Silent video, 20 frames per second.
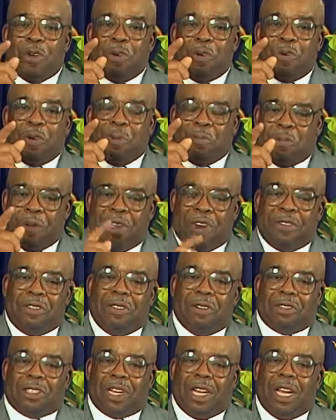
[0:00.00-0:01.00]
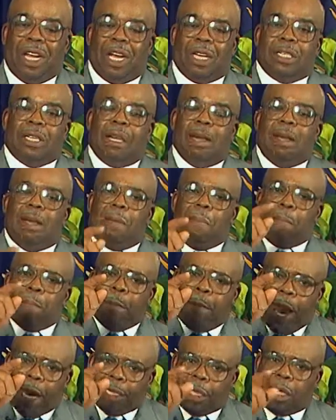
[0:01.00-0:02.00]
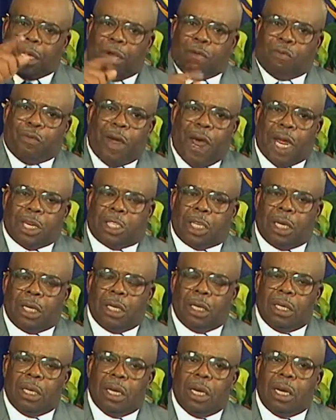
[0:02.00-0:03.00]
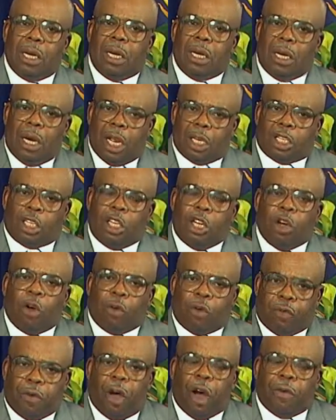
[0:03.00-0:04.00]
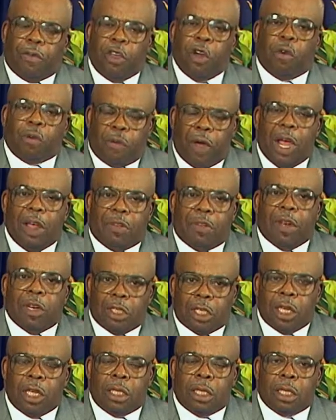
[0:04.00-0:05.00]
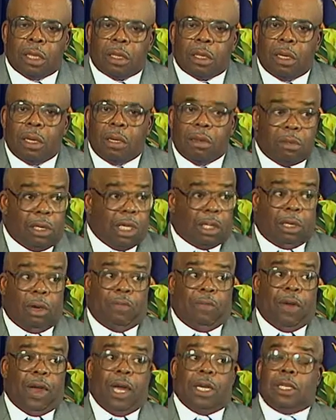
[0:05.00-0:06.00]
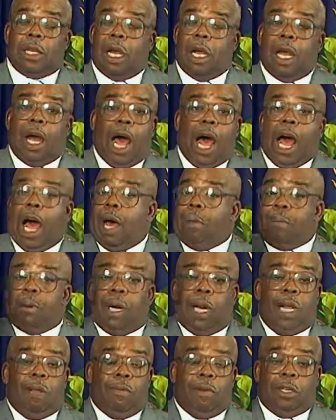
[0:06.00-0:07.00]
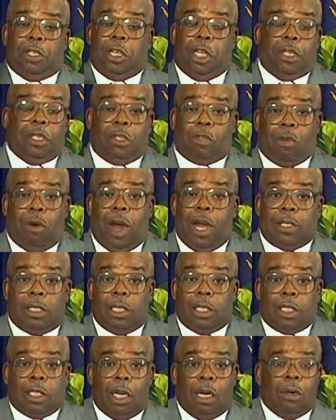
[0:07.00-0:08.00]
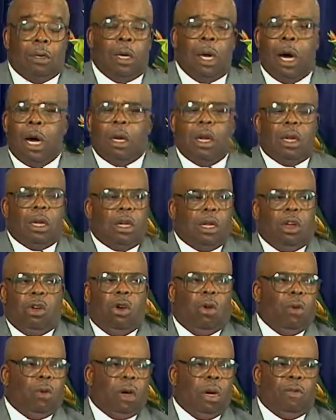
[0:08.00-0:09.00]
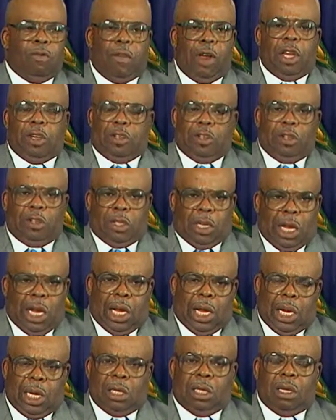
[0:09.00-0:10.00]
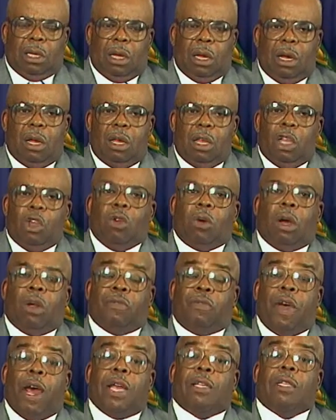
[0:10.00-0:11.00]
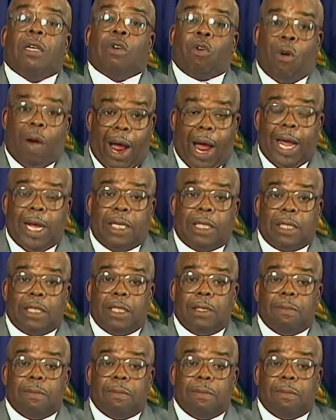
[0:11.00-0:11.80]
repent of your sins, make the confession that your, of your faith in Jesus. Just confess, I believe that Jesus Christ is the Son of God. You don't confess your sins, you confess Christ.